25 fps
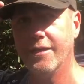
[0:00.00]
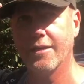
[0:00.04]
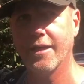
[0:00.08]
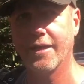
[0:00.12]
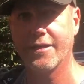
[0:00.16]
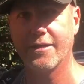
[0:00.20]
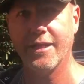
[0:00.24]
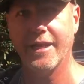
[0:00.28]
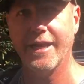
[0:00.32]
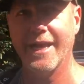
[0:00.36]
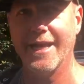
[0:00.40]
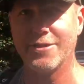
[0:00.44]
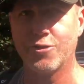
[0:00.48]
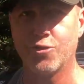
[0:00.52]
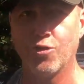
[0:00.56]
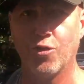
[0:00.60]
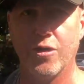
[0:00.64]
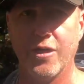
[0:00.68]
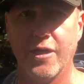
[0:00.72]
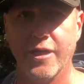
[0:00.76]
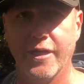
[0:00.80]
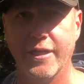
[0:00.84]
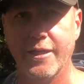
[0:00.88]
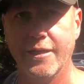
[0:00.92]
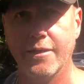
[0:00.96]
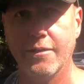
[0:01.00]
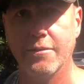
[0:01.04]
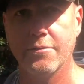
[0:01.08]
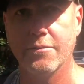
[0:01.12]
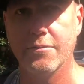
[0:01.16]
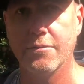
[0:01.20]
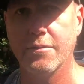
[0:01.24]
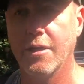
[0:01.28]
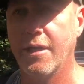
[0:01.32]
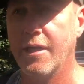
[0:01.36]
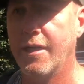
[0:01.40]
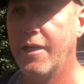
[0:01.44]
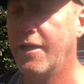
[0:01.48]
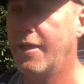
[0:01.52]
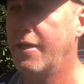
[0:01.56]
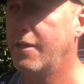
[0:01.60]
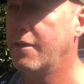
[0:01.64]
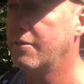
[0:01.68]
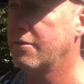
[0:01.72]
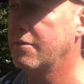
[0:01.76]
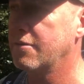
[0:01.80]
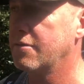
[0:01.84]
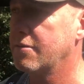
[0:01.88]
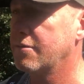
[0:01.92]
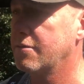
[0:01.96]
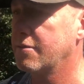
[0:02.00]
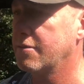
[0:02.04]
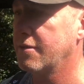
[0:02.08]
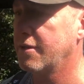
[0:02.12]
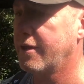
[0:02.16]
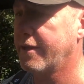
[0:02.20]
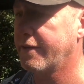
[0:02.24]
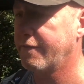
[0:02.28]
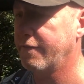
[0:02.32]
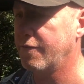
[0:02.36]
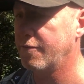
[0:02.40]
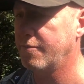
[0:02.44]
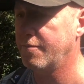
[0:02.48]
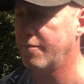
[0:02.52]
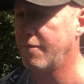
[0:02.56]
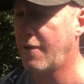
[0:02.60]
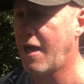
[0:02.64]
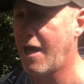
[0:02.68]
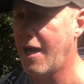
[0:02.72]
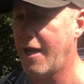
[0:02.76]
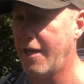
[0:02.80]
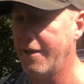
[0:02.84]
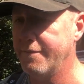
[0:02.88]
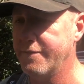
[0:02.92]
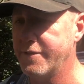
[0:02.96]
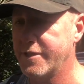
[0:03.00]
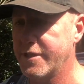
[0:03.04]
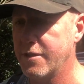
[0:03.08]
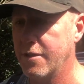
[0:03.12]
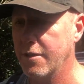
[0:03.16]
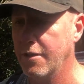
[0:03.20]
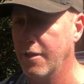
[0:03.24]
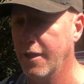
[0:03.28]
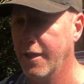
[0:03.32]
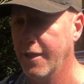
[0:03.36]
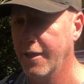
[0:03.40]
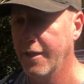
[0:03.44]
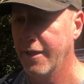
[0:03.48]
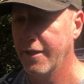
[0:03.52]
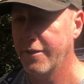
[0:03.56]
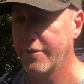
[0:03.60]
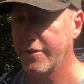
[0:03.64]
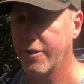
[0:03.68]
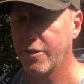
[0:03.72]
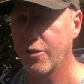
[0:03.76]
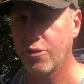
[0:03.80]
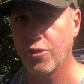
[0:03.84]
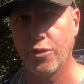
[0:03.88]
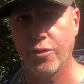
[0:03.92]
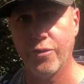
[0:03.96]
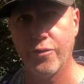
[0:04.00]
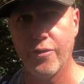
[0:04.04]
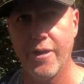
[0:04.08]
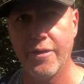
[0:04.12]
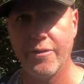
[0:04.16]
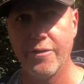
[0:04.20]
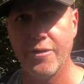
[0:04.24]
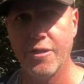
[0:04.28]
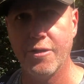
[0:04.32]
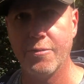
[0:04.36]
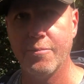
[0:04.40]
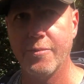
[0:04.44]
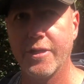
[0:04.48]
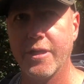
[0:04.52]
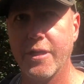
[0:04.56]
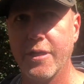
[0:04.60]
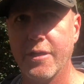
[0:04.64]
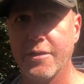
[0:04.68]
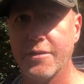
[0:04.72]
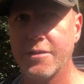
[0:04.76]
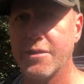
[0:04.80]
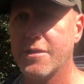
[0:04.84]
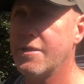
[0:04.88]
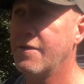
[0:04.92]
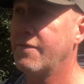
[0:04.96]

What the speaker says: like the natural honey, like from hives that occur around here, because